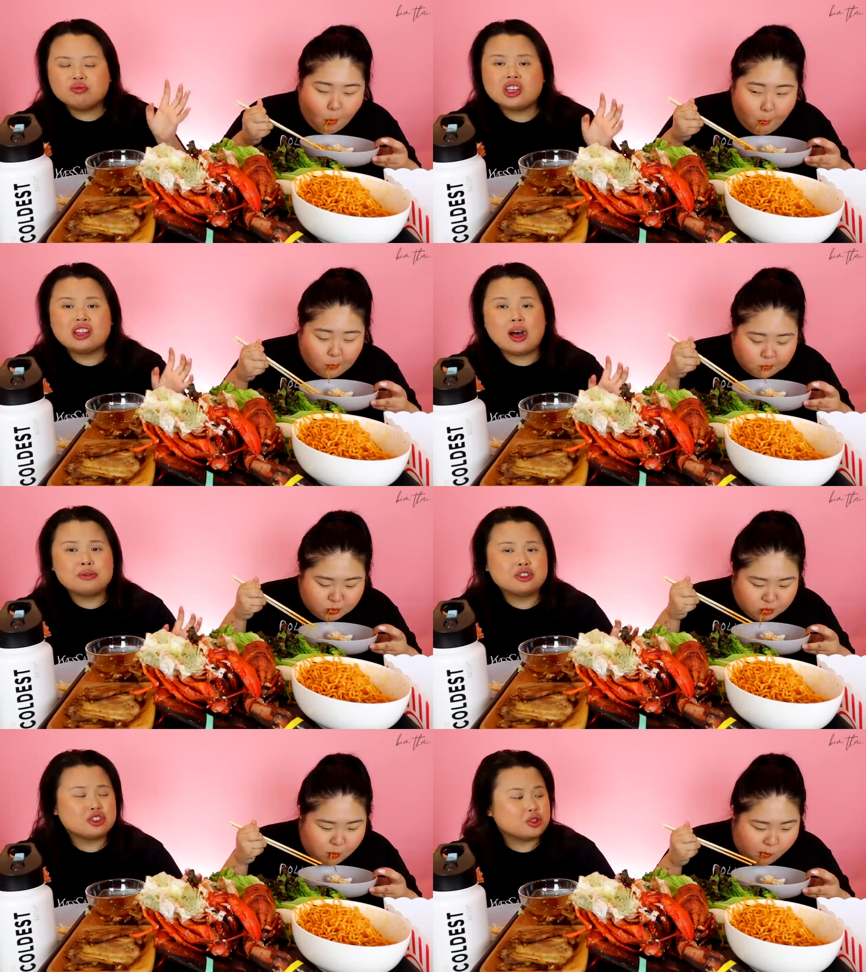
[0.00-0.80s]
Speaker 1: The
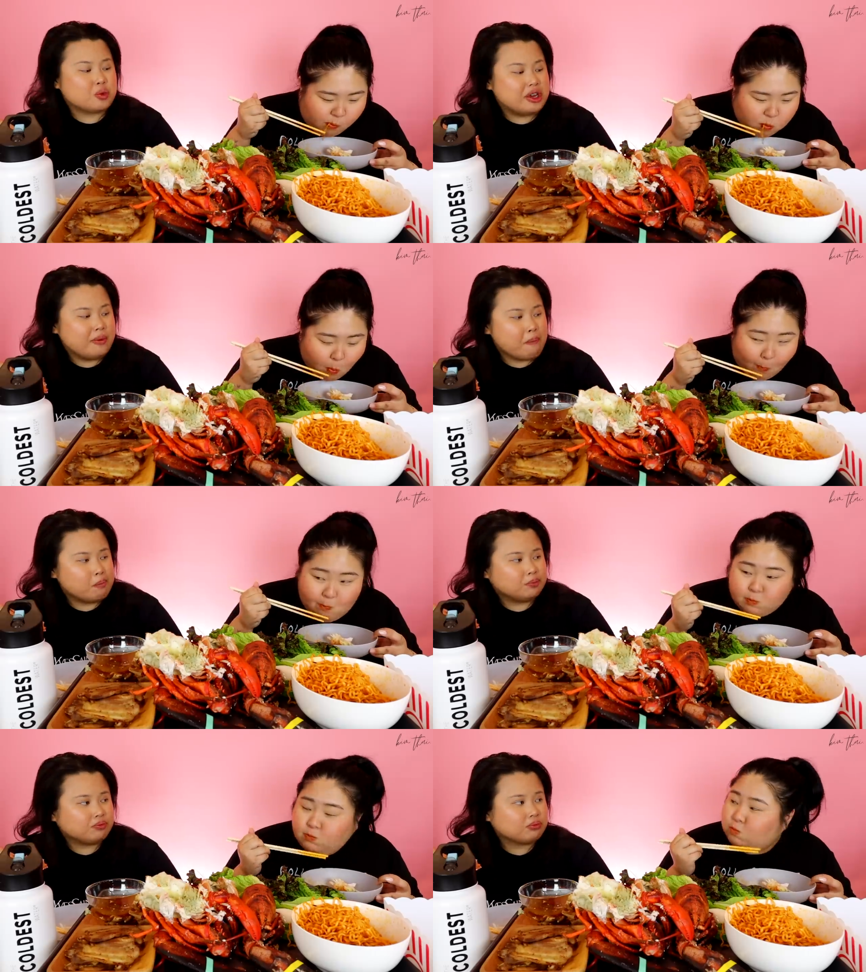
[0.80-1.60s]
lobster is sweet.
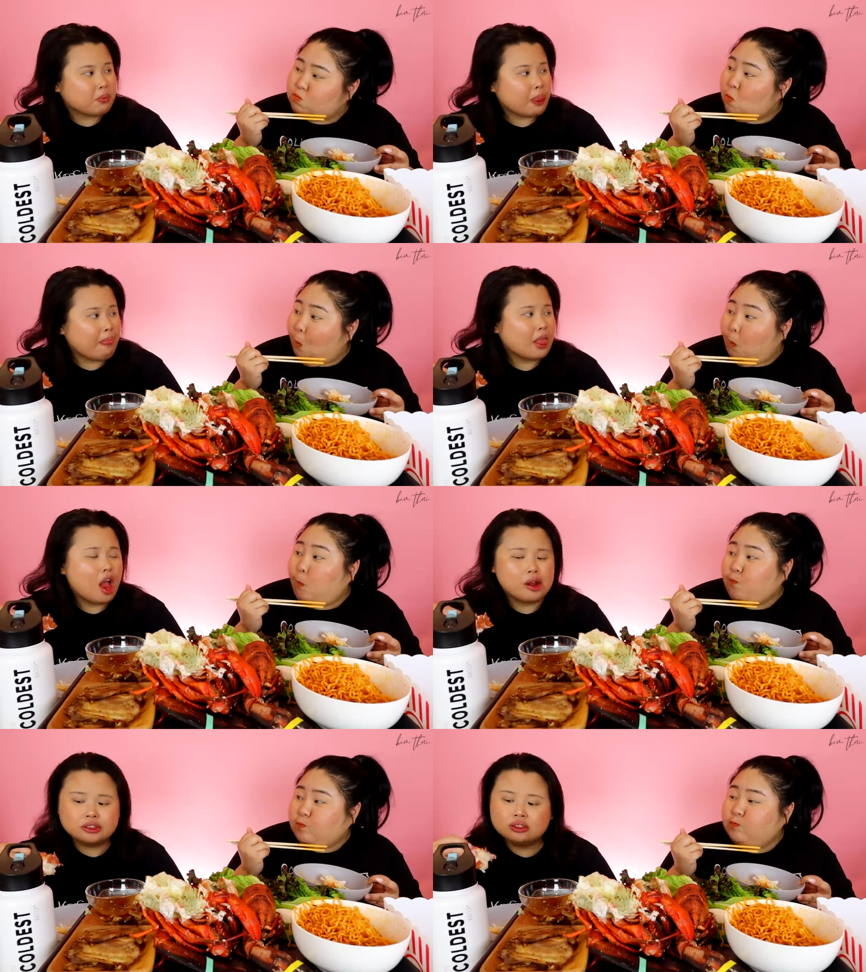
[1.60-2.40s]
Mm-hmm.
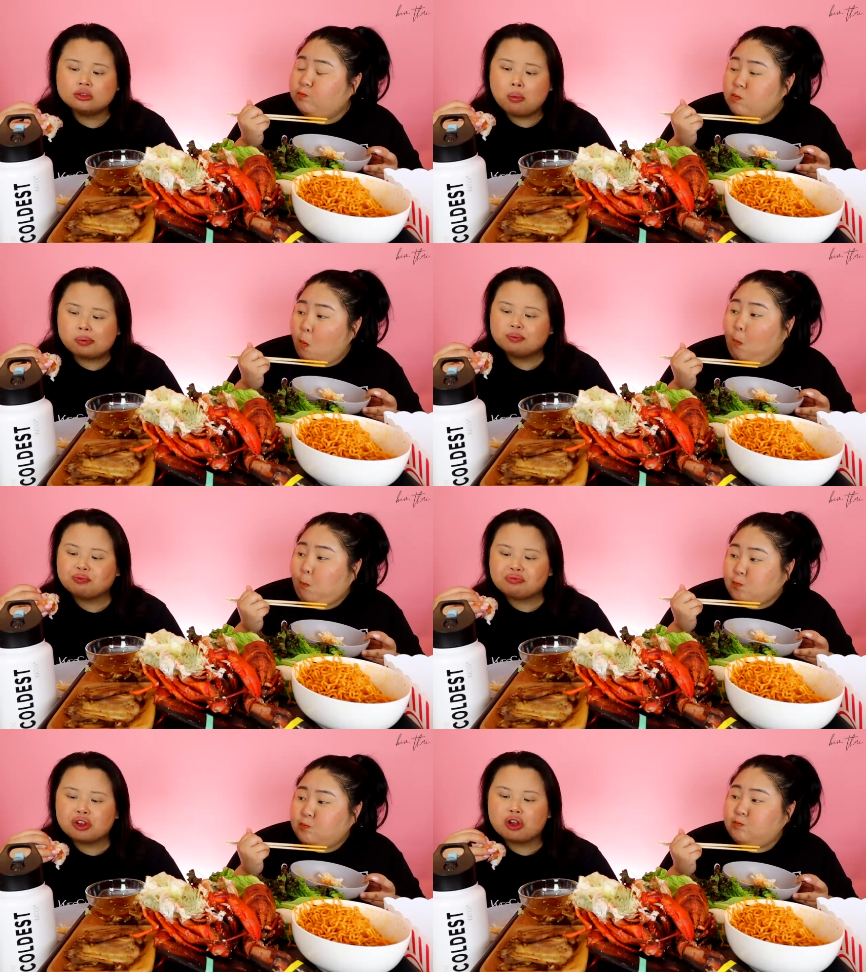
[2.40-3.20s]

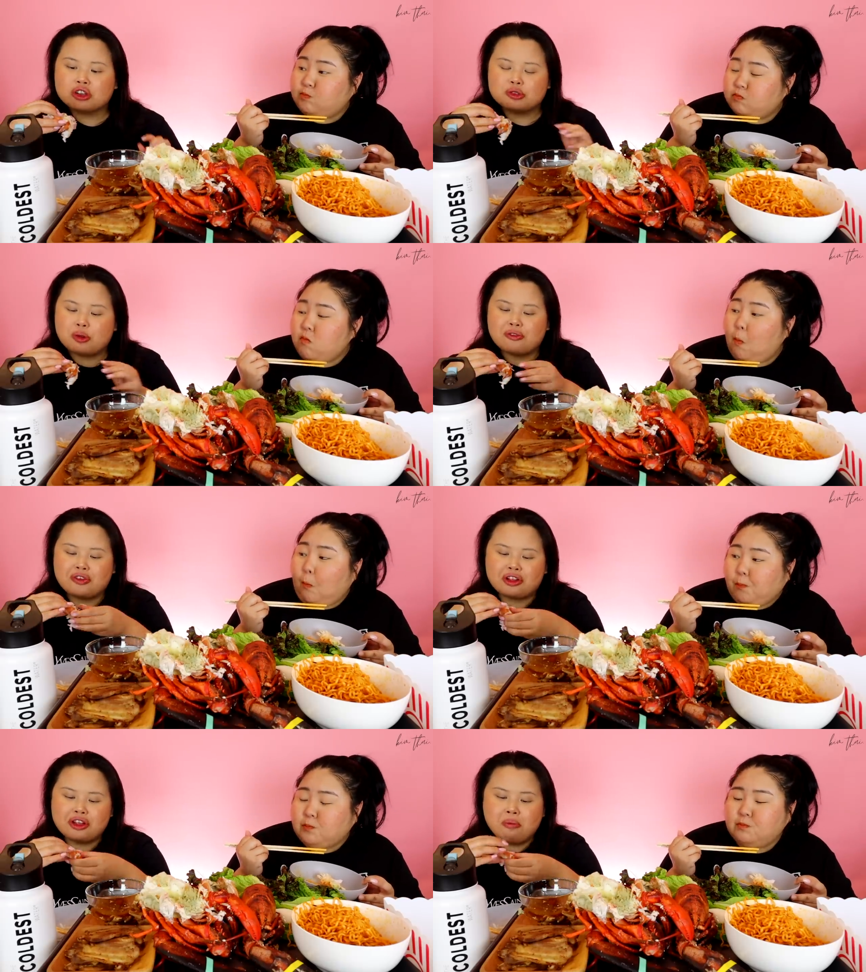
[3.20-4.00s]
Cooked
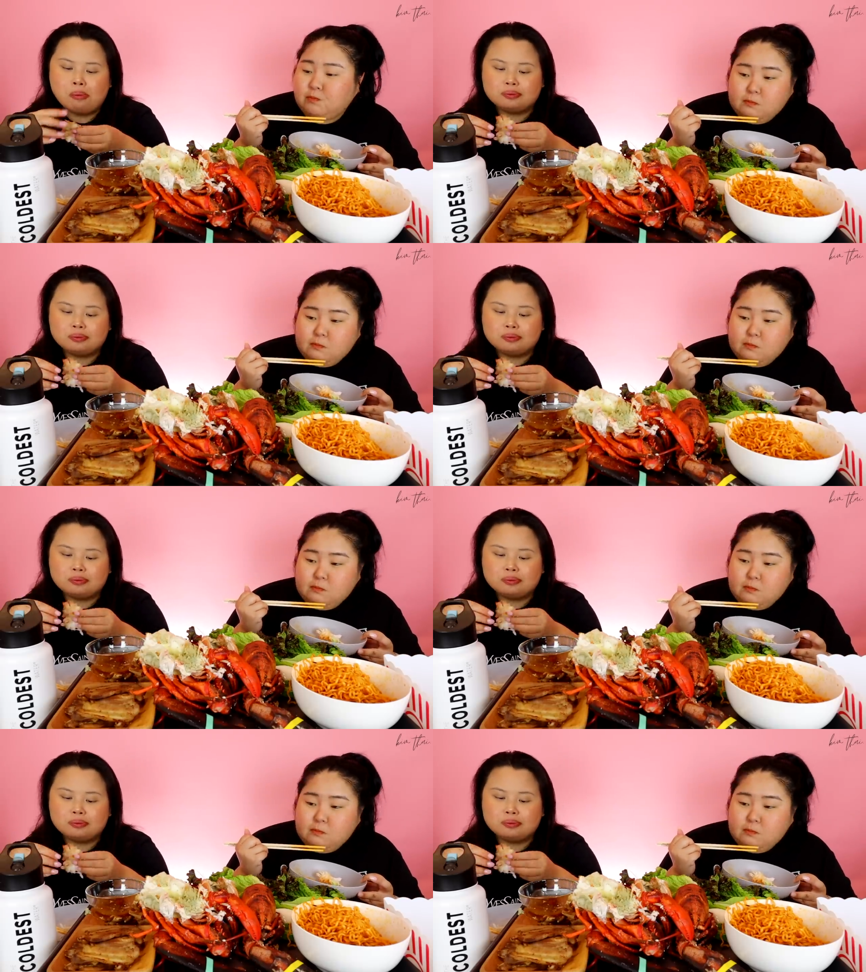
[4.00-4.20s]
perfectly.